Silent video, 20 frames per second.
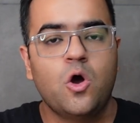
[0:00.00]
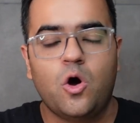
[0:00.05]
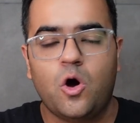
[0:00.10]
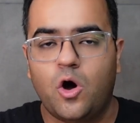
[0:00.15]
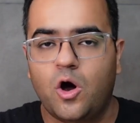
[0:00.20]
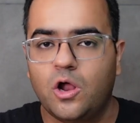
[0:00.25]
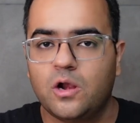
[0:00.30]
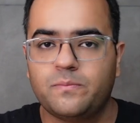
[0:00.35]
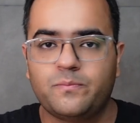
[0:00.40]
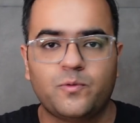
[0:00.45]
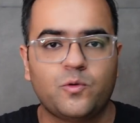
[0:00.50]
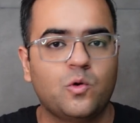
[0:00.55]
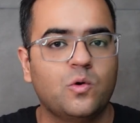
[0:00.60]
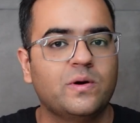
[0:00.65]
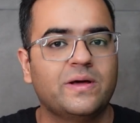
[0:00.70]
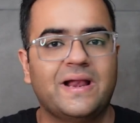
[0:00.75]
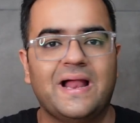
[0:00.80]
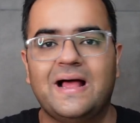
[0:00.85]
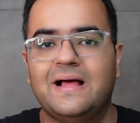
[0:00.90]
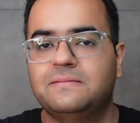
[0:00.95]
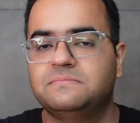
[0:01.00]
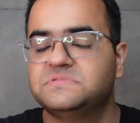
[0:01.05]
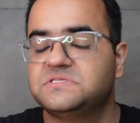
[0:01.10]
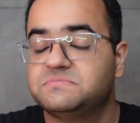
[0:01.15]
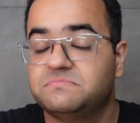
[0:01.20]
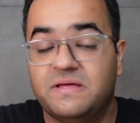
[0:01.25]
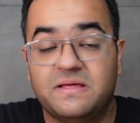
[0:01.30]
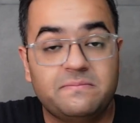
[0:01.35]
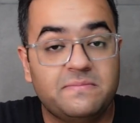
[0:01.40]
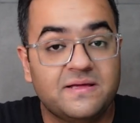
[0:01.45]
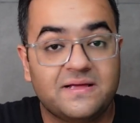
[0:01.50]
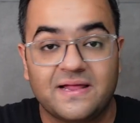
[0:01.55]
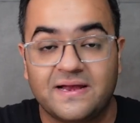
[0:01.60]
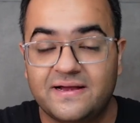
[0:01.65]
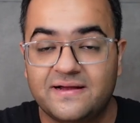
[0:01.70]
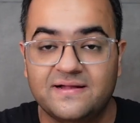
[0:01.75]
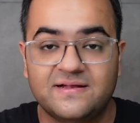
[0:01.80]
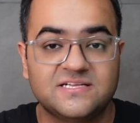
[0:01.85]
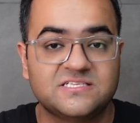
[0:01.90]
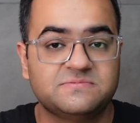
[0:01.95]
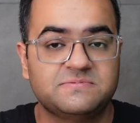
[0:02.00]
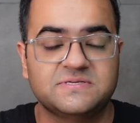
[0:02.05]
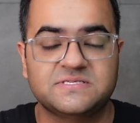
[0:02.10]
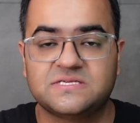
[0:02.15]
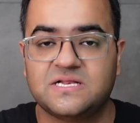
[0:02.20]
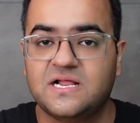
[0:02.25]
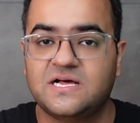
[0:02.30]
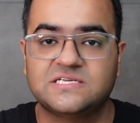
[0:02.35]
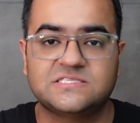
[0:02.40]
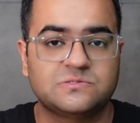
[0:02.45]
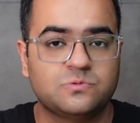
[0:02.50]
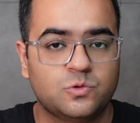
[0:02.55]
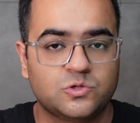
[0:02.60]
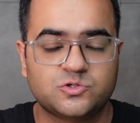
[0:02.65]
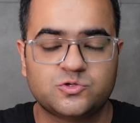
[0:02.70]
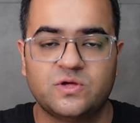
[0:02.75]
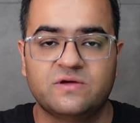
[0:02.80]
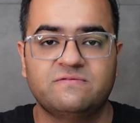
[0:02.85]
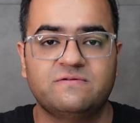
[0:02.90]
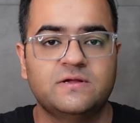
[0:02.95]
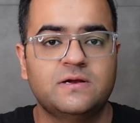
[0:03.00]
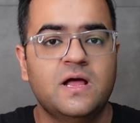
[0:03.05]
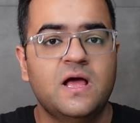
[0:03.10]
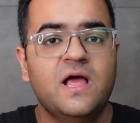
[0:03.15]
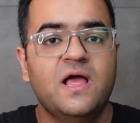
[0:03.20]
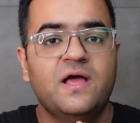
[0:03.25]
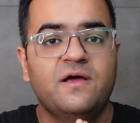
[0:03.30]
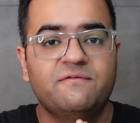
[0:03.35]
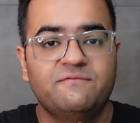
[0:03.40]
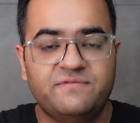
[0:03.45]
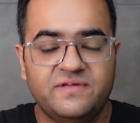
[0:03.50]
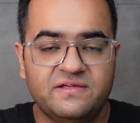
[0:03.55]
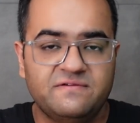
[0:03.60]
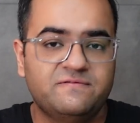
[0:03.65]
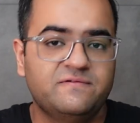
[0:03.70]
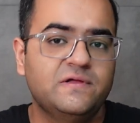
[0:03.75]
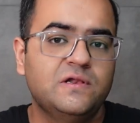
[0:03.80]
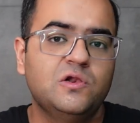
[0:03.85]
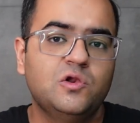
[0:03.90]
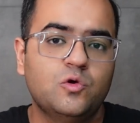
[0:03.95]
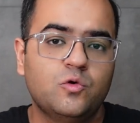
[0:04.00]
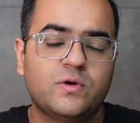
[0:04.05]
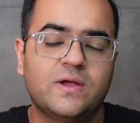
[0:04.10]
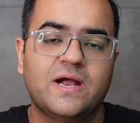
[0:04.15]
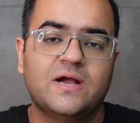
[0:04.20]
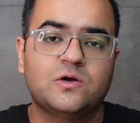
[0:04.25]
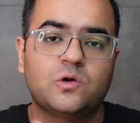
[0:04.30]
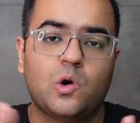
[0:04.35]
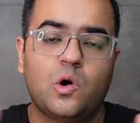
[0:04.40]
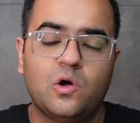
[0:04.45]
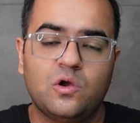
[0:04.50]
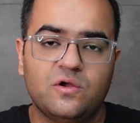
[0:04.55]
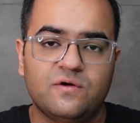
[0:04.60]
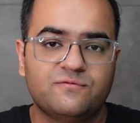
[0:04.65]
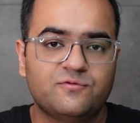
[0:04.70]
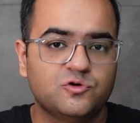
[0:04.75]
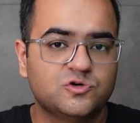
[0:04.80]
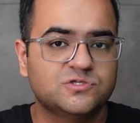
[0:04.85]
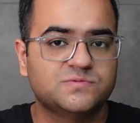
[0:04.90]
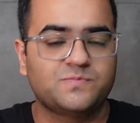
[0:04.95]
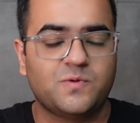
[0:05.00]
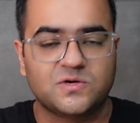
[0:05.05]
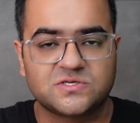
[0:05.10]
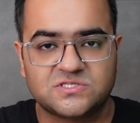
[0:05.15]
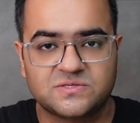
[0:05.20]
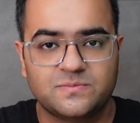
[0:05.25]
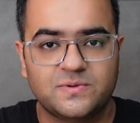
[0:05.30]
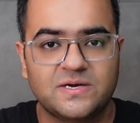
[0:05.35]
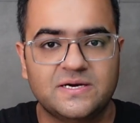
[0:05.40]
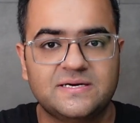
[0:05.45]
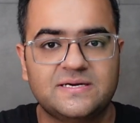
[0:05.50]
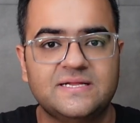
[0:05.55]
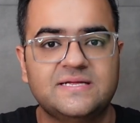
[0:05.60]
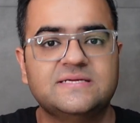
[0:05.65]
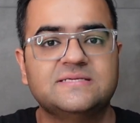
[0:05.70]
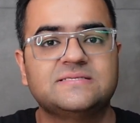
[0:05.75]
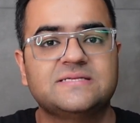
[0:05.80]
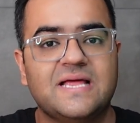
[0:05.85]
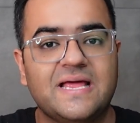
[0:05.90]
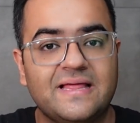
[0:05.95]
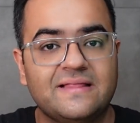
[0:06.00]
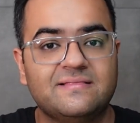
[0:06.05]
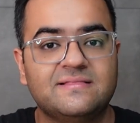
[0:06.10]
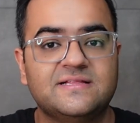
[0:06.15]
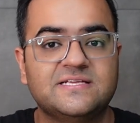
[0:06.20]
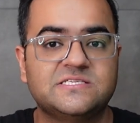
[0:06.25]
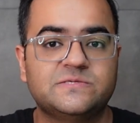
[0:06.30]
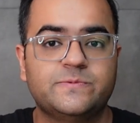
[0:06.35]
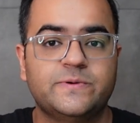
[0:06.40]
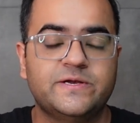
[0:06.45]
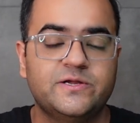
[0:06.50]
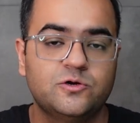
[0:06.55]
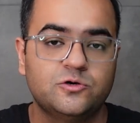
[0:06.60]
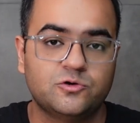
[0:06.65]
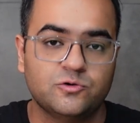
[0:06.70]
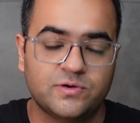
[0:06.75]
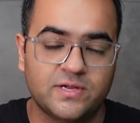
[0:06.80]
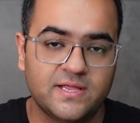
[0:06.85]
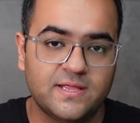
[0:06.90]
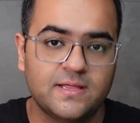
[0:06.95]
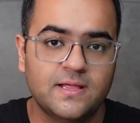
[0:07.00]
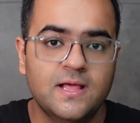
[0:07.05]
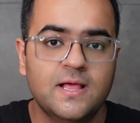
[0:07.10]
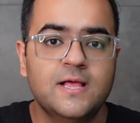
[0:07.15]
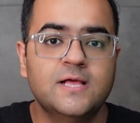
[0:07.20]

all programs, maybe Canadian experience class, whatsoever. We will look at all of those possibilities in this video today.